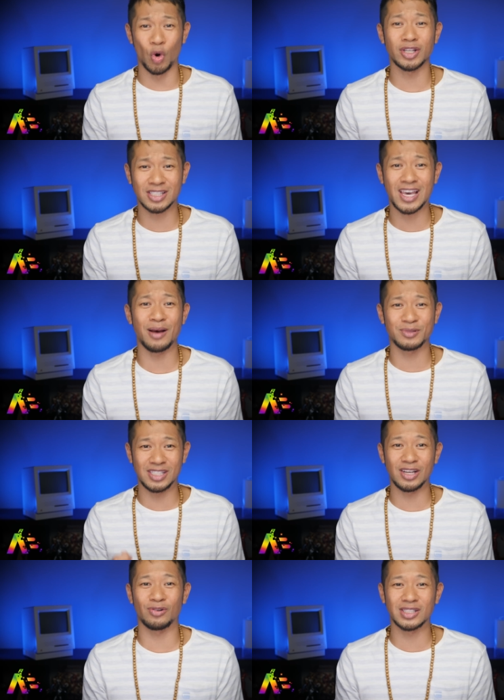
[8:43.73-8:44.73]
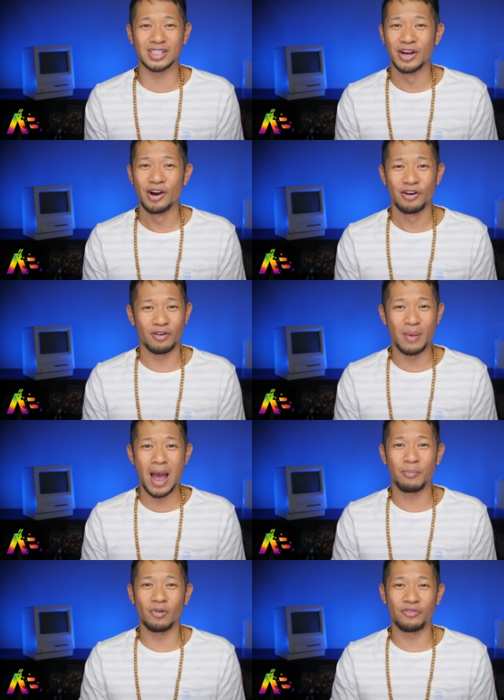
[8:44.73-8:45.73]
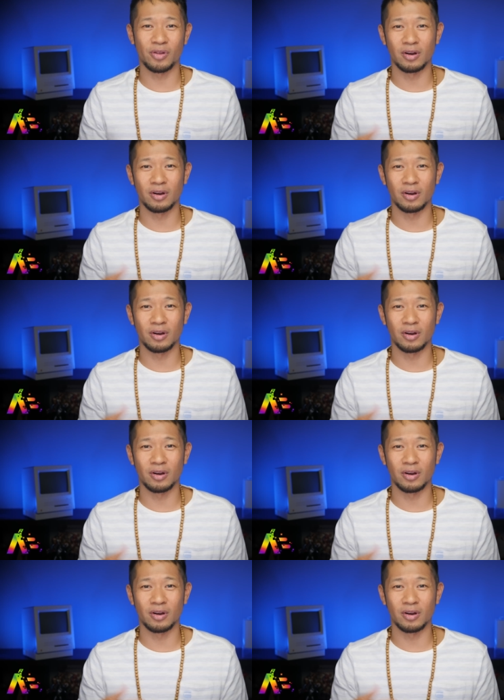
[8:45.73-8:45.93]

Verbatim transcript: worst kept secrets from Apple for